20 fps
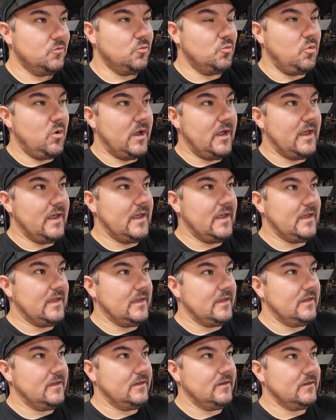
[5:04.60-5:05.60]

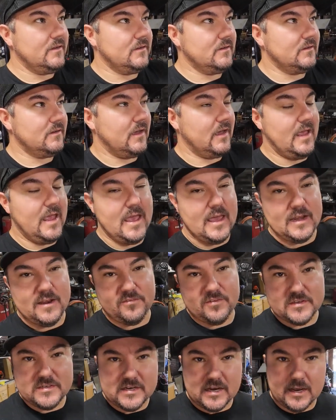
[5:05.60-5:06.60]
way ahead
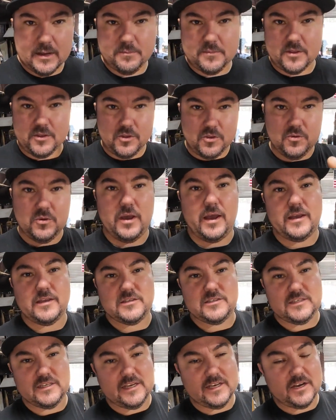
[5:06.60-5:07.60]
of the time that you
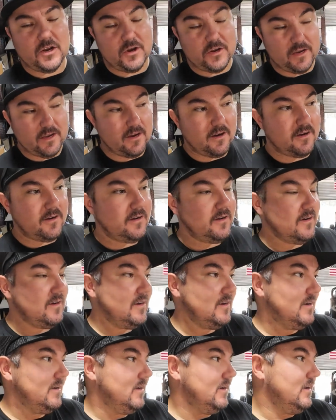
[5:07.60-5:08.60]
guys see it on here.
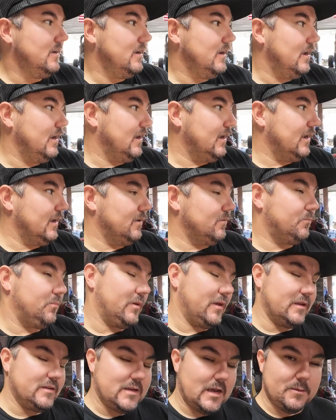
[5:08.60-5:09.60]
by
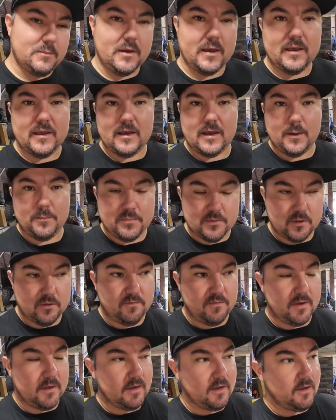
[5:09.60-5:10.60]
the time I upload
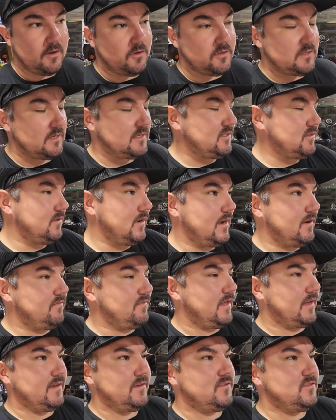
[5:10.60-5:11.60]
videos. I still have
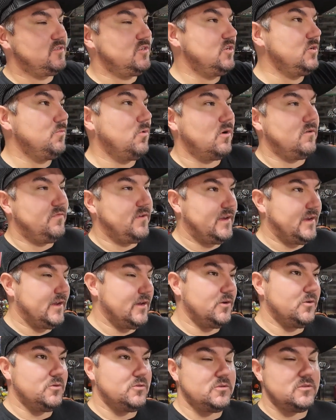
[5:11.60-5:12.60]
like 2 more
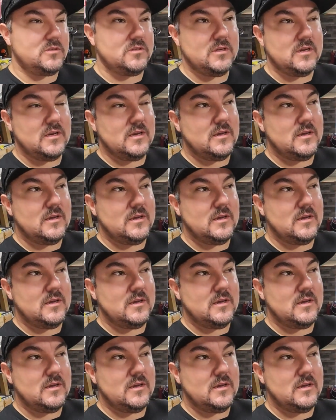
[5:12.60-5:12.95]
videos